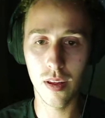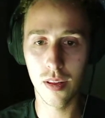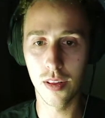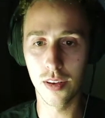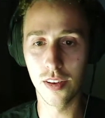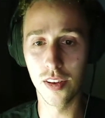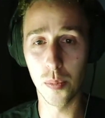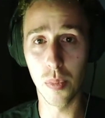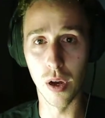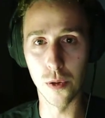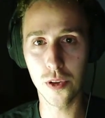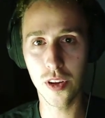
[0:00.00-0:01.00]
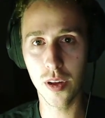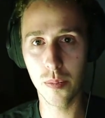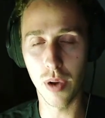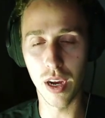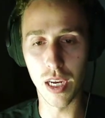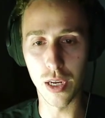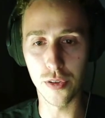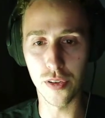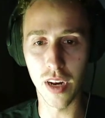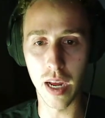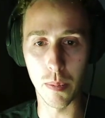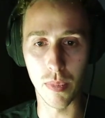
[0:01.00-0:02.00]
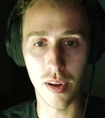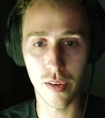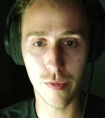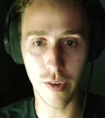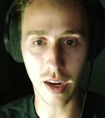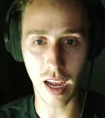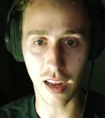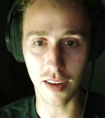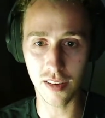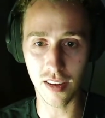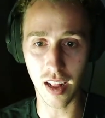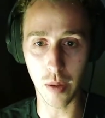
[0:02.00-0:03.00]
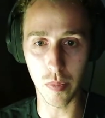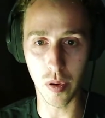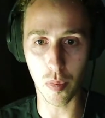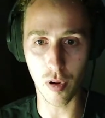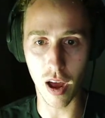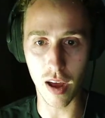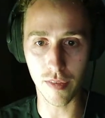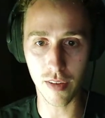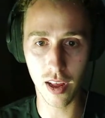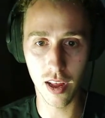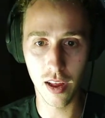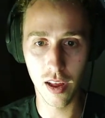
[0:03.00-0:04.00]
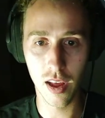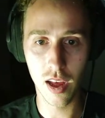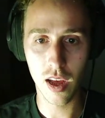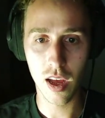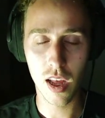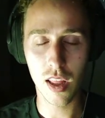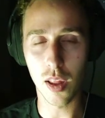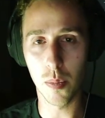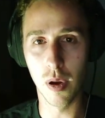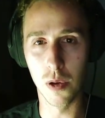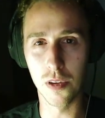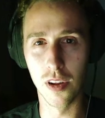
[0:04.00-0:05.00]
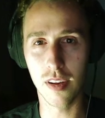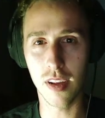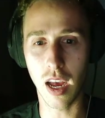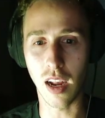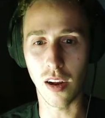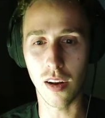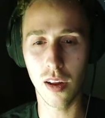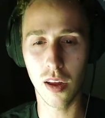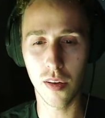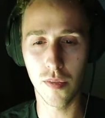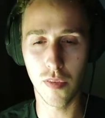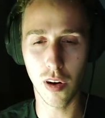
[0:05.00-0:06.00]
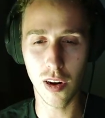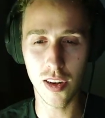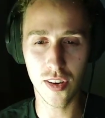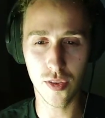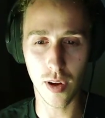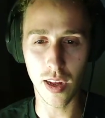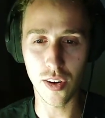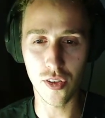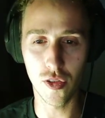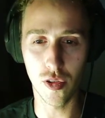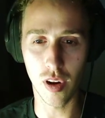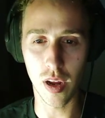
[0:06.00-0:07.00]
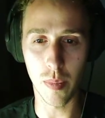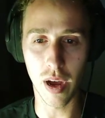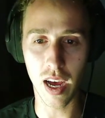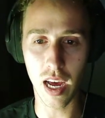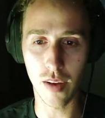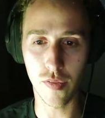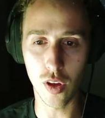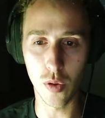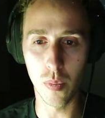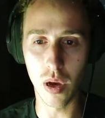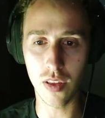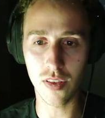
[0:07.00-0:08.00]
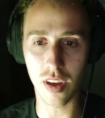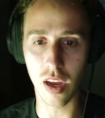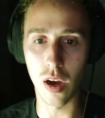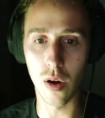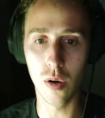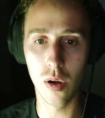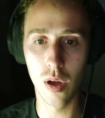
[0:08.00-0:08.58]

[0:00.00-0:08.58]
This is a post by a user named Fucking Sleep Deprived. The post is titled, Very Strange Dream I Had a Few Months Ago.